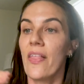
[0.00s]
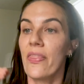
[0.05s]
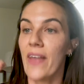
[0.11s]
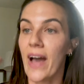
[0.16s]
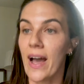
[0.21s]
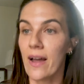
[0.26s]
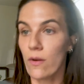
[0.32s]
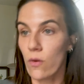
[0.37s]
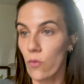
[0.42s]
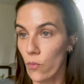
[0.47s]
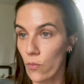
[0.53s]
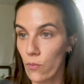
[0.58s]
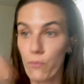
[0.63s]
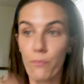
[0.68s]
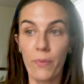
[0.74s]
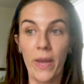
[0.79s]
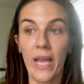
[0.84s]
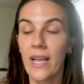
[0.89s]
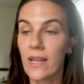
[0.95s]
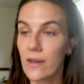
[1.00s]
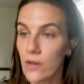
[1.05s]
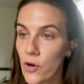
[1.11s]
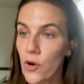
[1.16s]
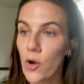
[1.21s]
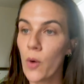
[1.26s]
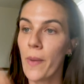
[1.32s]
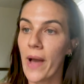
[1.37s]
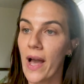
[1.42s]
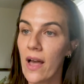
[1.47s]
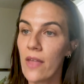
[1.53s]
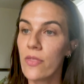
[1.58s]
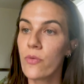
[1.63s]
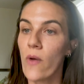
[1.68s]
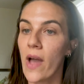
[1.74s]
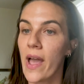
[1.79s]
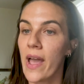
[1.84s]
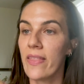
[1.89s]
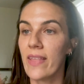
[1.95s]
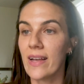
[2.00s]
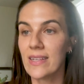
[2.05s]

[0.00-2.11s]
that pain neural pathway,